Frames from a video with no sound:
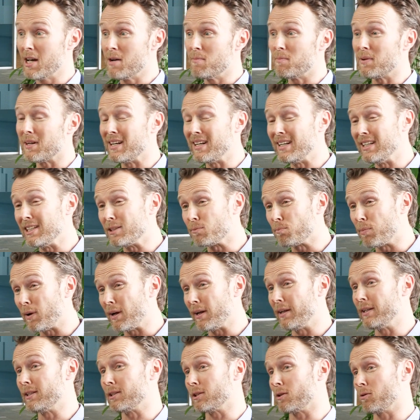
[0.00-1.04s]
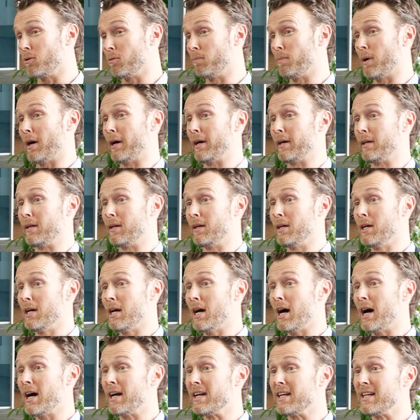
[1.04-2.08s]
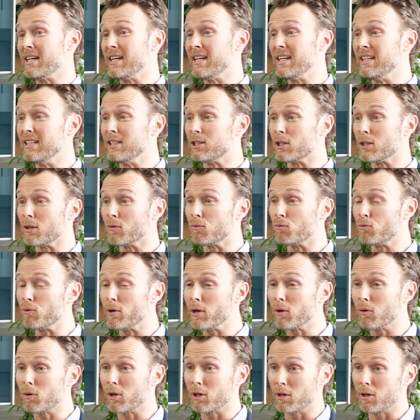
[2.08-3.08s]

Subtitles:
but it needs political buy-in, and it needs a real